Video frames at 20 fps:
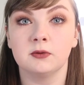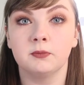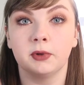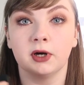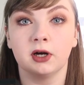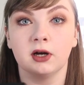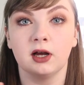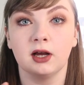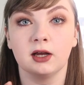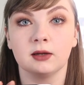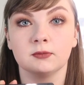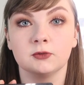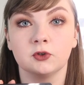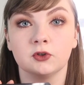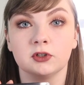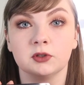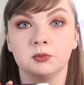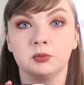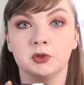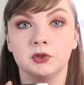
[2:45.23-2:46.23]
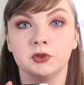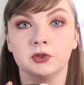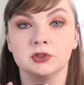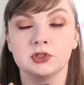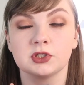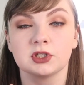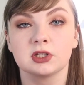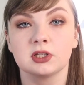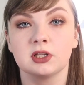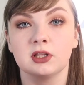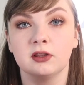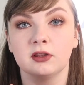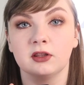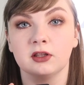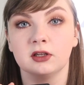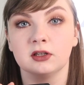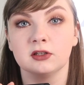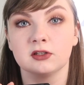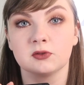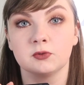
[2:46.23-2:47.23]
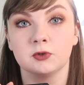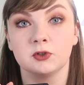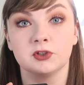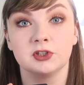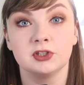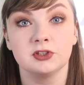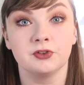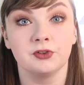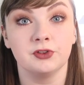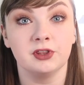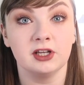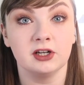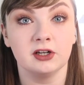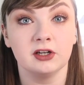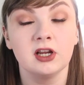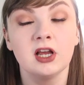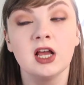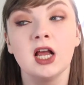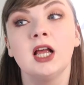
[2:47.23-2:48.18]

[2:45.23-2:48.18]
but I'm going to put the swatches on there.